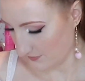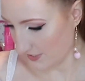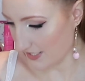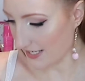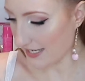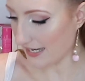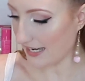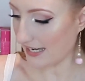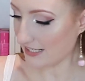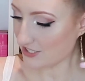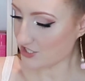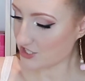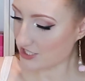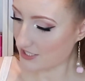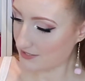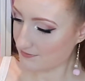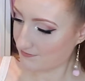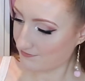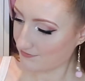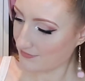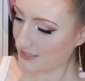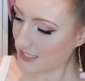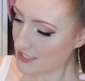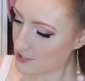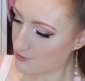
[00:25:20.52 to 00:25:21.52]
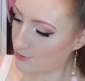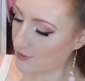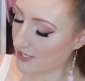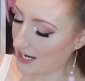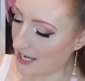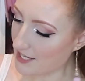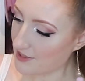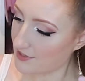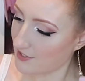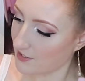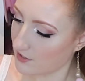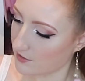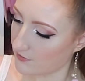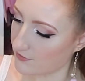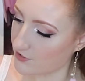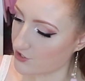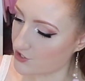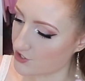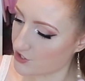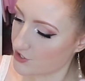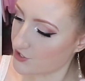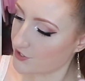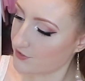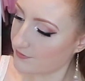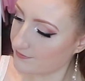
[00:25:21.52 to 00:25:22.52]
Yeah, Archie, that's what I think of it
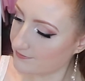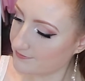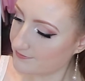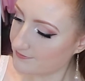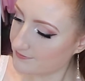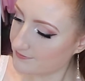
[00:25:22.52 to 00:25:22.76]
too.